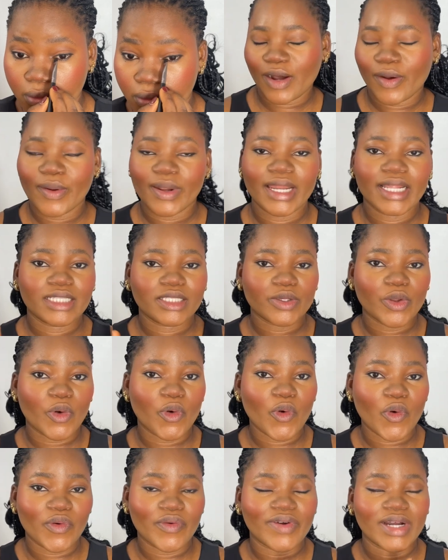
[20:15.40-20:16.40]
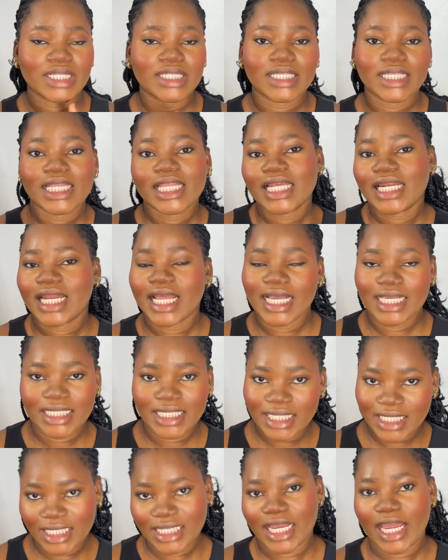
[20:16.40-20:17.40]
Now let's go over to the
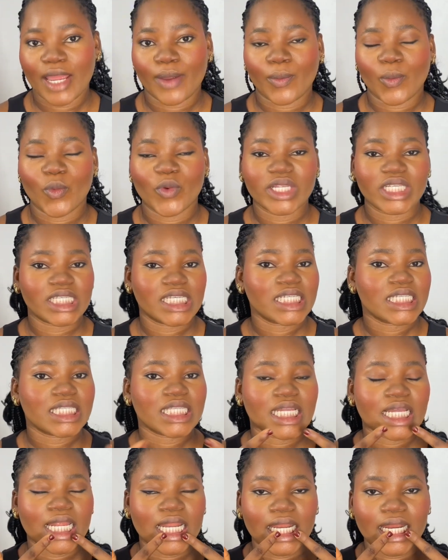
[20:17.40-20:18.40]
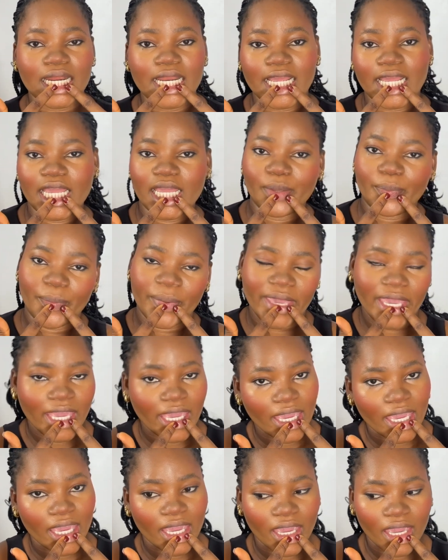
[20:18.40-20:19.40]
next step, which is the
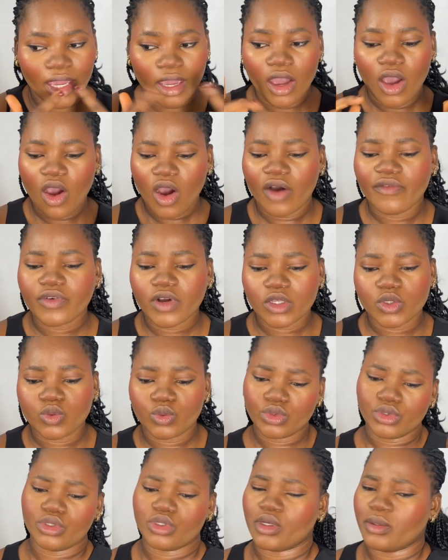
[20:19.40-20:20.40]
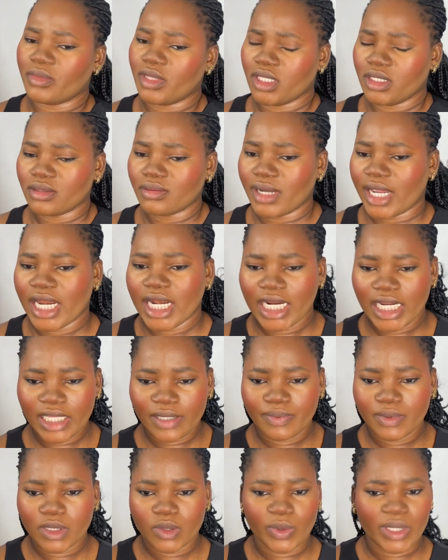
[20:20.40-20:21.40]
lippy. Of course, we'll do something to my
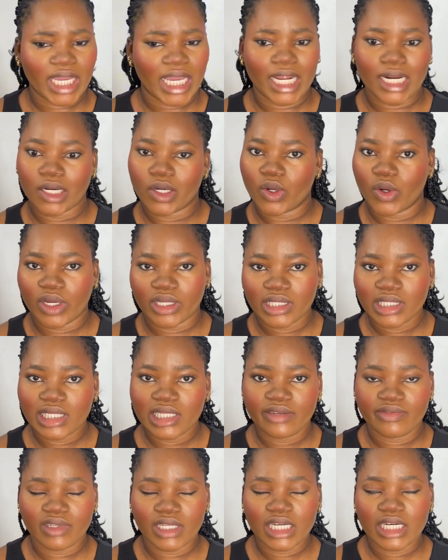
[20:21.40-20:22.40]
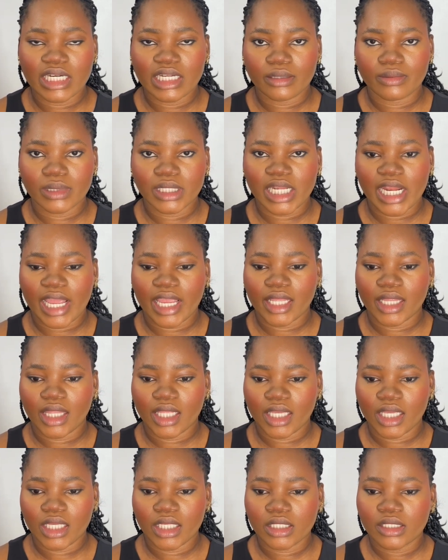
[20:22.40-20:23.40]
lips. We cannot leave the lips like
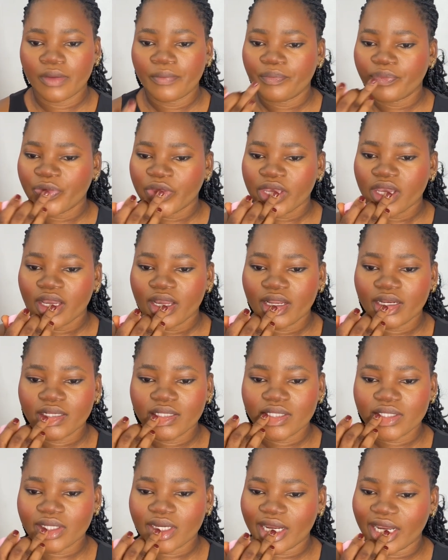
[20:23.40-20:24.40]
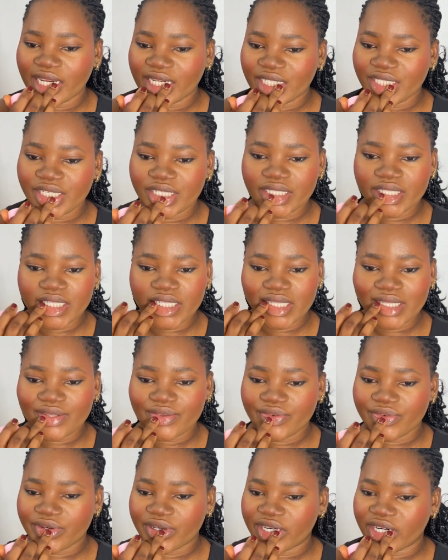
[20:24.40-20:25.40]
this. I need to hydrate it
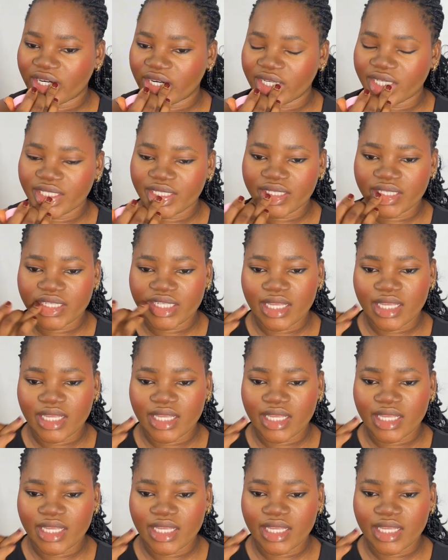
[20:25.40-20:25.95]
first.